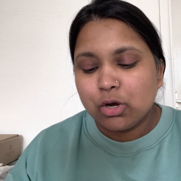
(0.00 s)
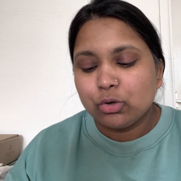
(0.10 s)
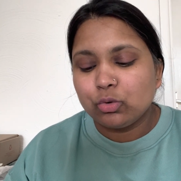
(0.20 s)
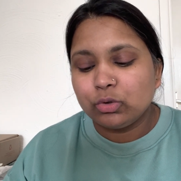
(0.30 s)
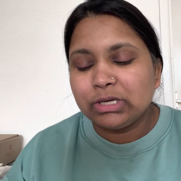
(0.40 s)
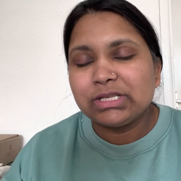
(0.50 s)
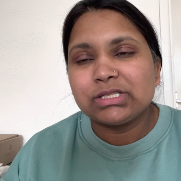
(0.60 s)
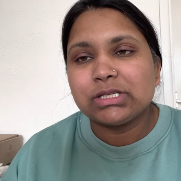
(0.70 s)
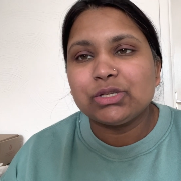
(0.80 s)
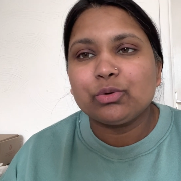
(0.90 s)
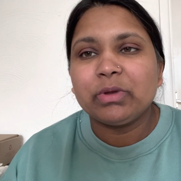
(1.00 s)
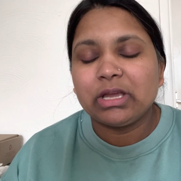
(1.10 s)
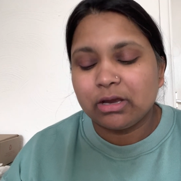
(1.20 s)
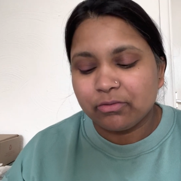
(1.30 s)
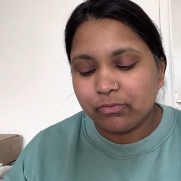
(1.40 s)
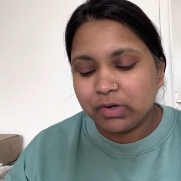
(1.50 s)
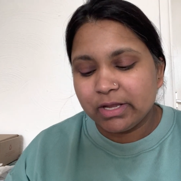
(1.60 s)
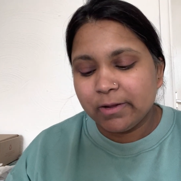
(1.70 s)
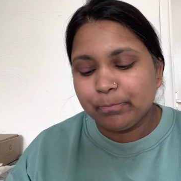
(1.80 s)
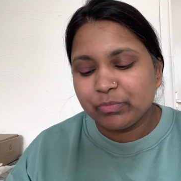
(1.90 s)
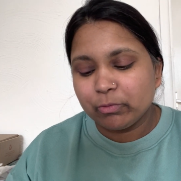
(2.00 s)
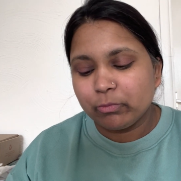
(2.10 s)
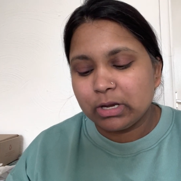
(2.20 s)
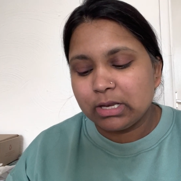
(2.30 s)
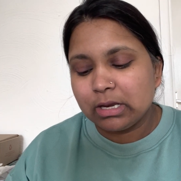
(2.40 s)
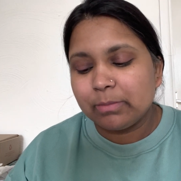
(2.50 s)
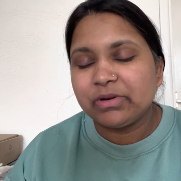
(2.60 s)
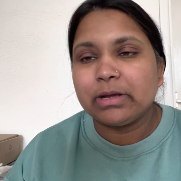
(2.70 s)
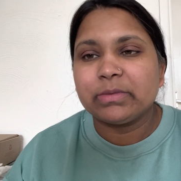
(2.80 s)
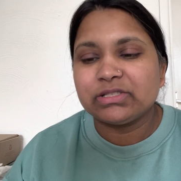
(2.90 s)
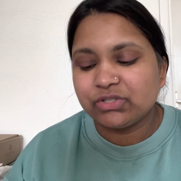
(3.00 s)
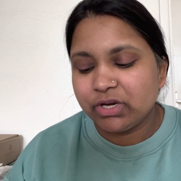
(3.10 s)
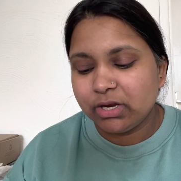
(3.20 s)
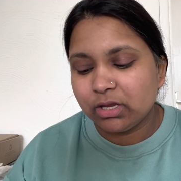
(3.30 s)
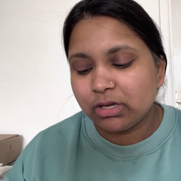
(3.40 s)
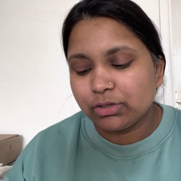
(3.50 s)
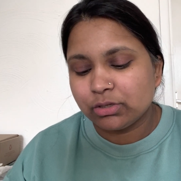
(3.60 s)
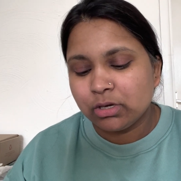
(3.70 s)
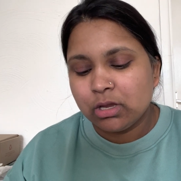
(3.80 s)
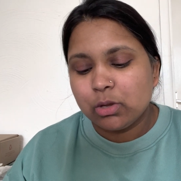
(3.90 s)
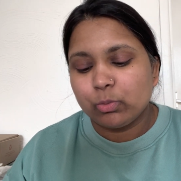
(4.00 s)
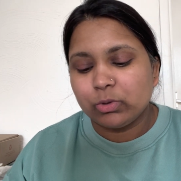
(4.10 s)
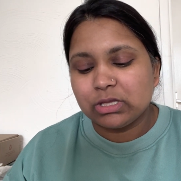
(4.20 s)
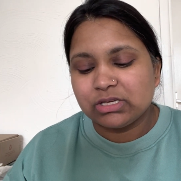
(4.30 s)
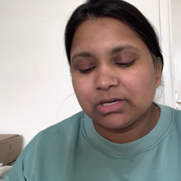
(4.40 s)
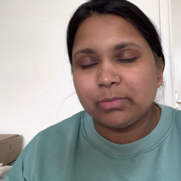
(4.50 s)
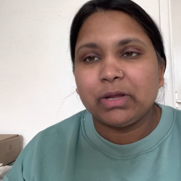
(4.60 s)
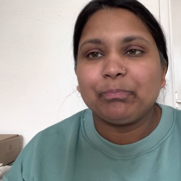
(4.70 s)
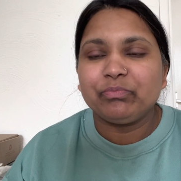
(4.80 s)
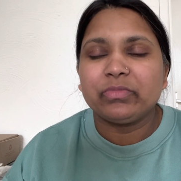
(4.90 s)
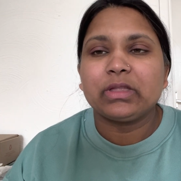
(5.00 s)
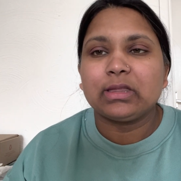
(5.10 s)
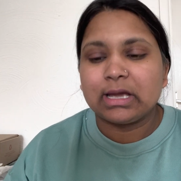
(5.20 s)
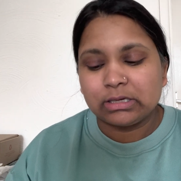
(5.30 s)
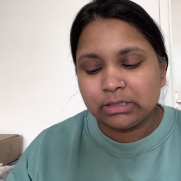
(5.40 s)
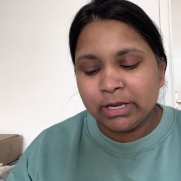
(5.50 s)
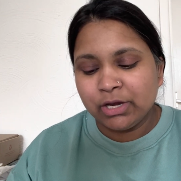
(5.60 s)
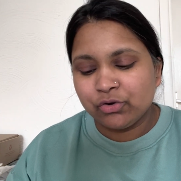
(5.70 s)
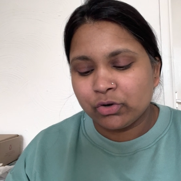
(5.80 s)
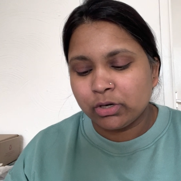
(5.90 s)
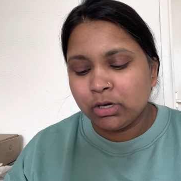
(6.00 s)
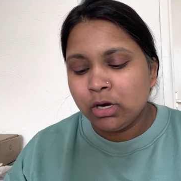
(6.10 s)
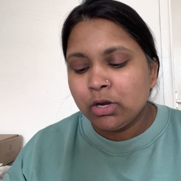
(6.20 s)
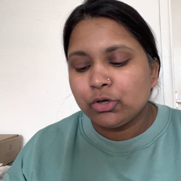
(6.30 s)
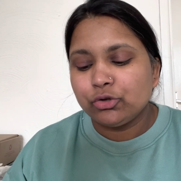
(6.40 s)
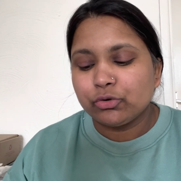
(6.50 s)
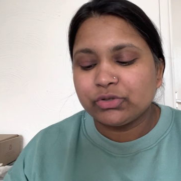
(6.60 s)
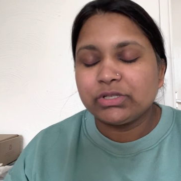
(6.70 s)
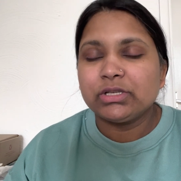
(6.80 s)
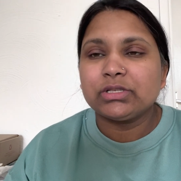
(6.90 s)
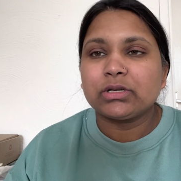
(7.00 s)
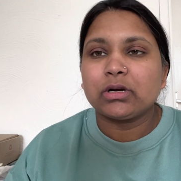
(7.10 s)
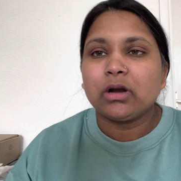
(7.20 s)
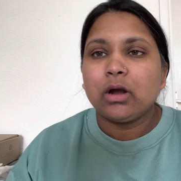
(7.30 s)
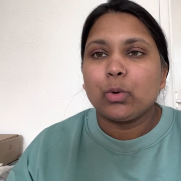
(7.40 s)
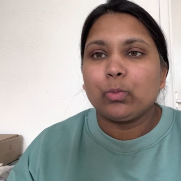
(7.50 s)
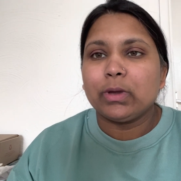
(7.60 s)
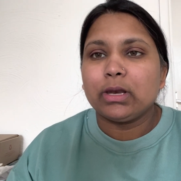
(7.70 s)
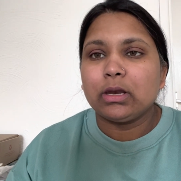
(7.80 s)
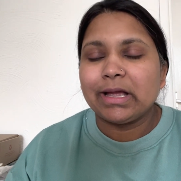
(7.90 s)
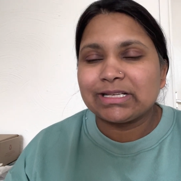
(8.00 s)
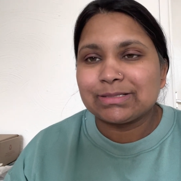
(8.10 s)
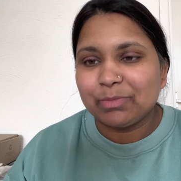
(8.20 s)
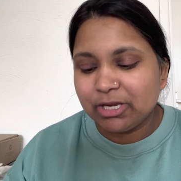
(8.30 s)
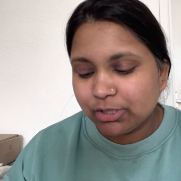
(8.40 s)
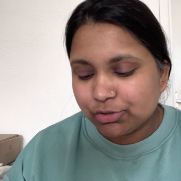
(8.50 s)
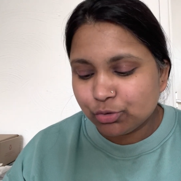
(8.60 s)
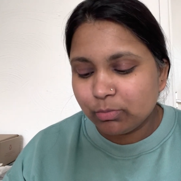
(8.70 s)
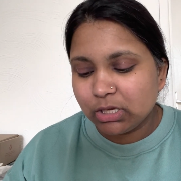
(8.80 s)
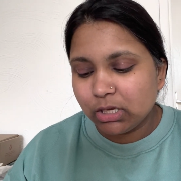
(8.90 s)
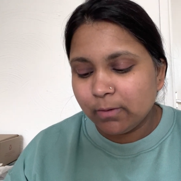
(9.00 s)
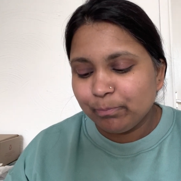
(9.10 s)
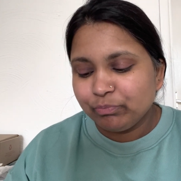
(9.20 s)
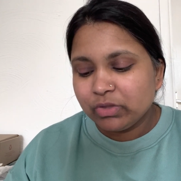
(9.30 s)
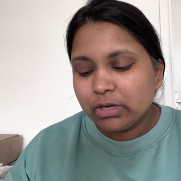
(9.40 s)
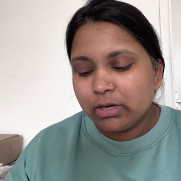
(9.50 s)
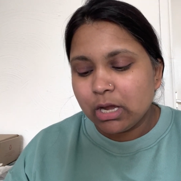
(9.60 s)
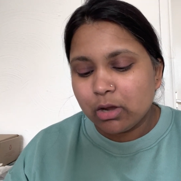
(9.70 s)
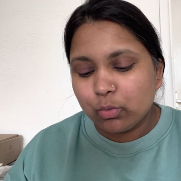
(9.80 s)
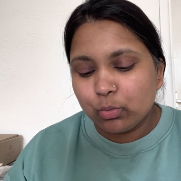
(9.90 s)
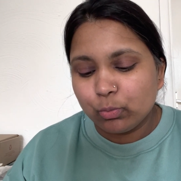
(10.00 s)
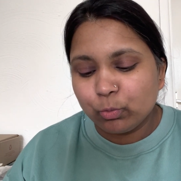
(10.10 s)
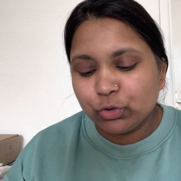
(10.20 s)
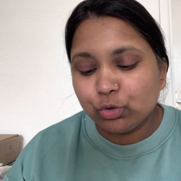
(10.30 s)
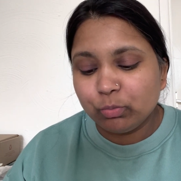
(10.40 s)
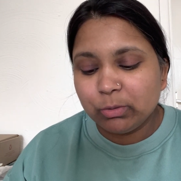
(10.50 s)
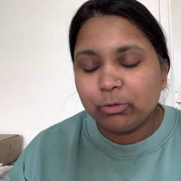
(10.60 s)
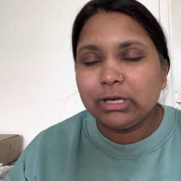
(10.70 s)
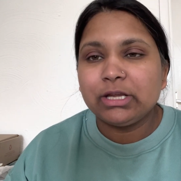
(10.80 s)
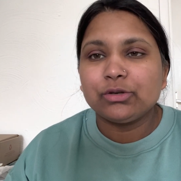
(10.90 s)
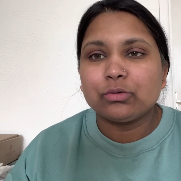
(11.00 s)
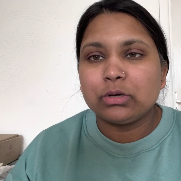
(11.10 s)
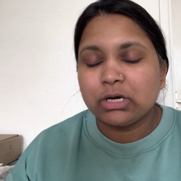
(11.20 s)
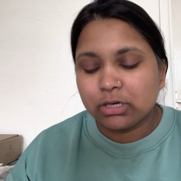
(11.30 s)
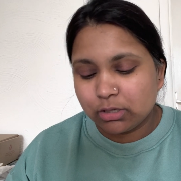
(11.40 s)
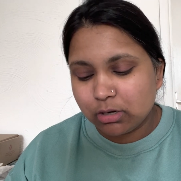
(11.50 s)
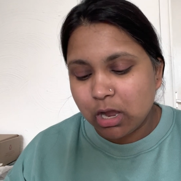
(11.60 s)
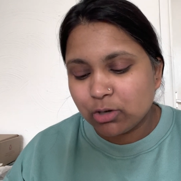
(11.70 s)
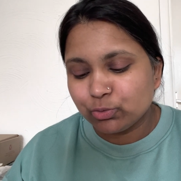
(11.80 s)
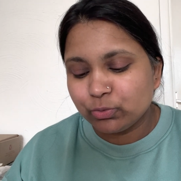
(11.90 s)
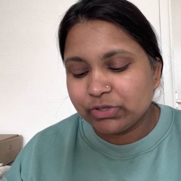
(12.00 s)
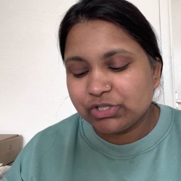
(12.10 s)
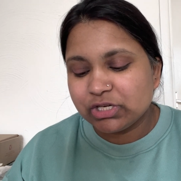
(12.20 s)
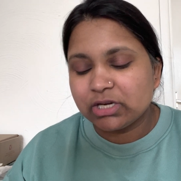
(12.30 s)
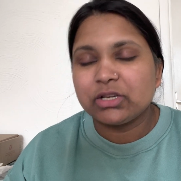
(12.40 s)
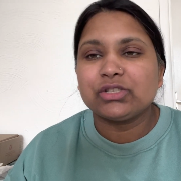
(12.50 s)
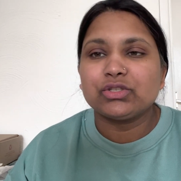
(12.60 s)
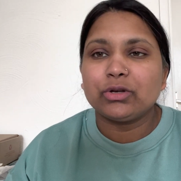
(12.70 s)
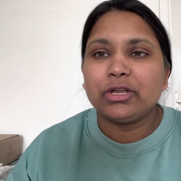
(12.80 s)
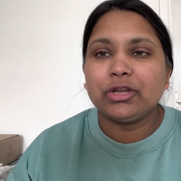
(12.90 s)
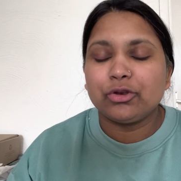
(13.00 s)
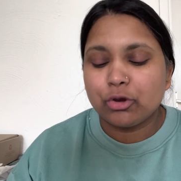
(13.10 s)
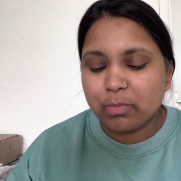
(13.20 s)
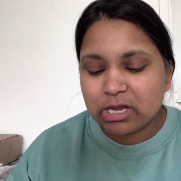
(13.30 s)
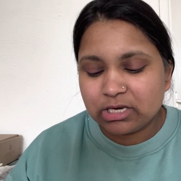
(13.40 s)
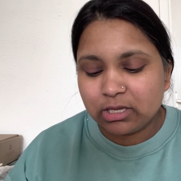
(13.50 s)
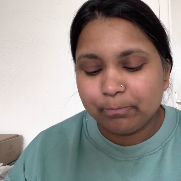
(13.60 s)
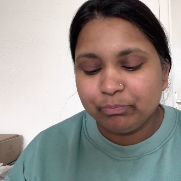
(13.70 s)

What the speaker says: to listen to me carefully while I'm demonstrating it with the dummy. Then later, your sister will explain it to me. Now, would you be willing to learn how to inject insulin in your body?